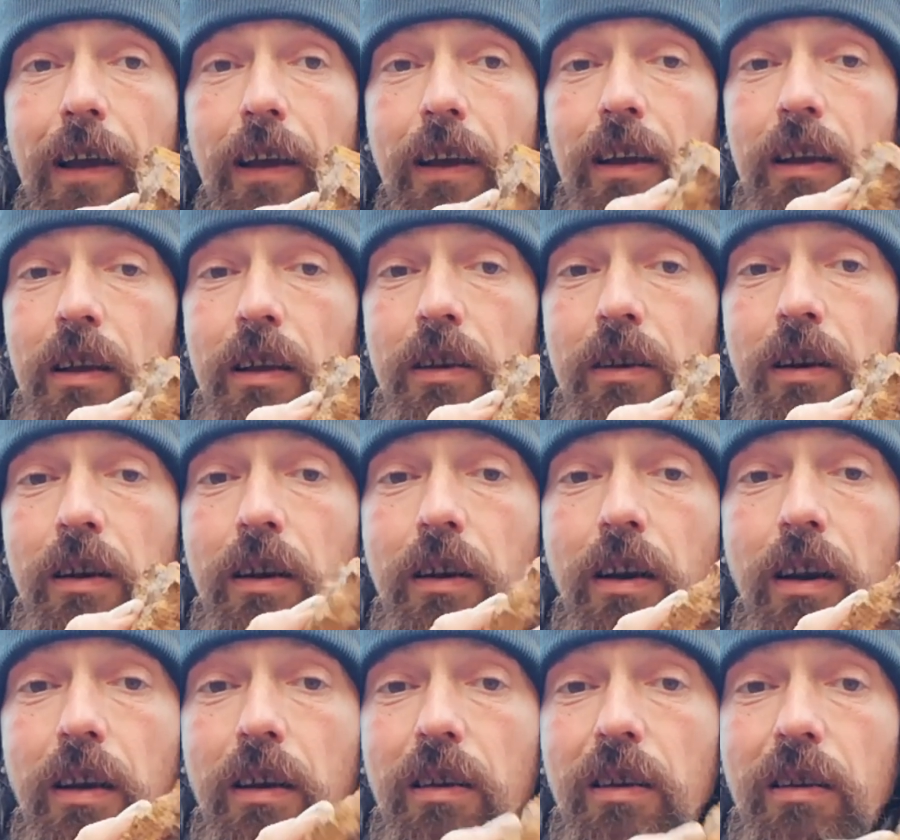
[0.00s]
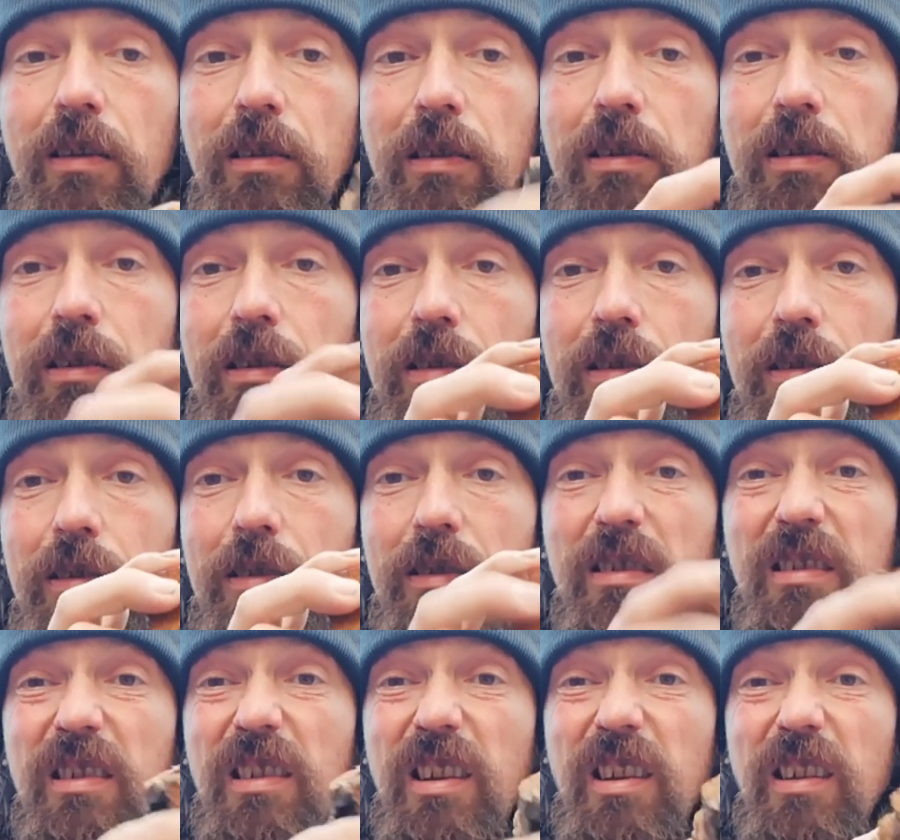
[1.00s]
And
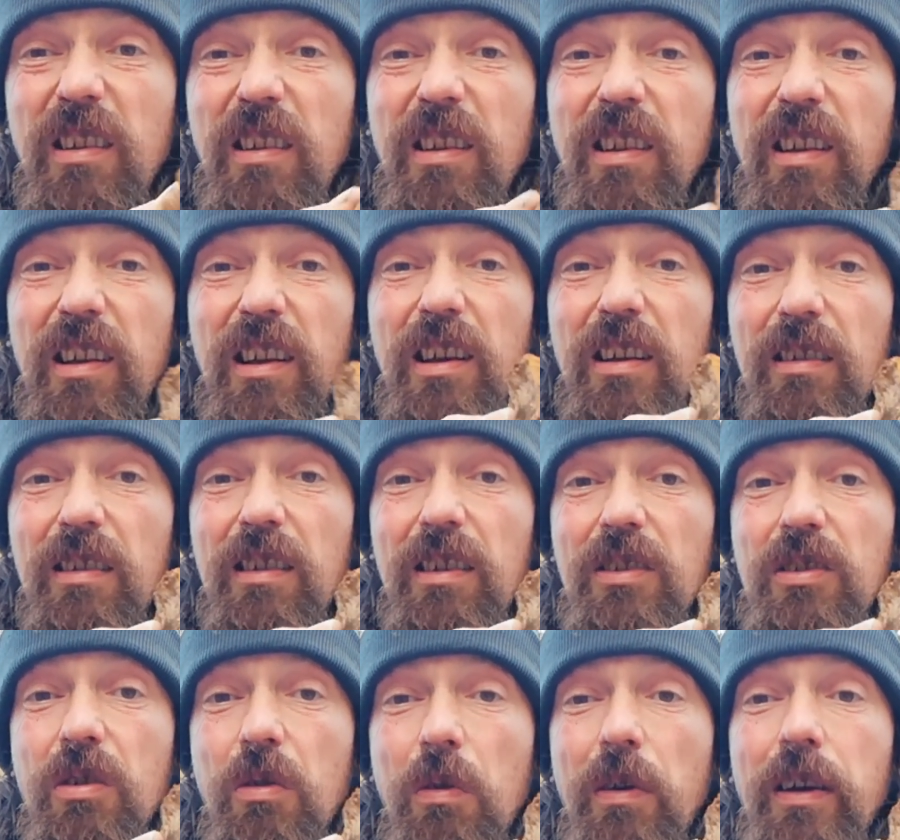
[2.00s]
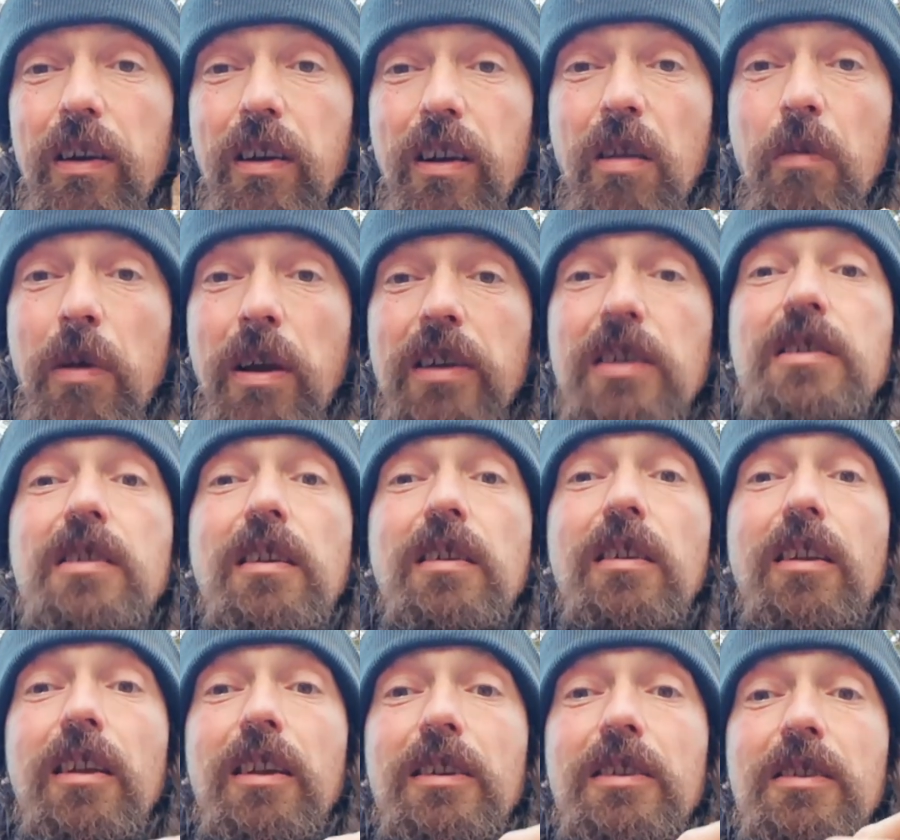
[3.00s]
yeah, that's quite an amazing
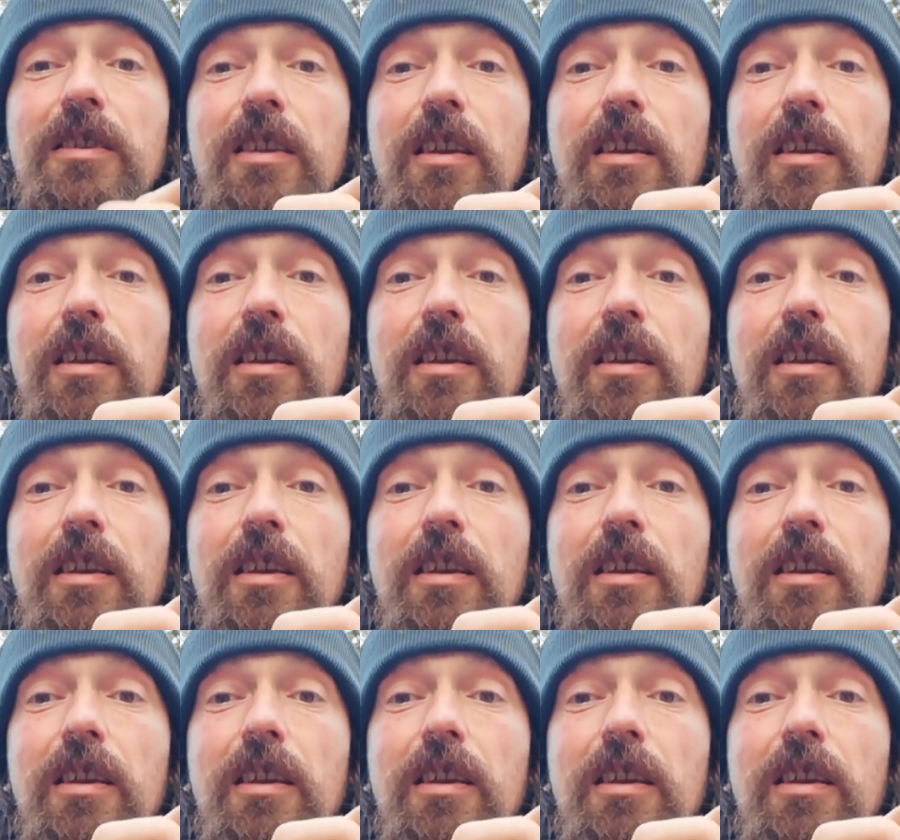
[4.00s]
list.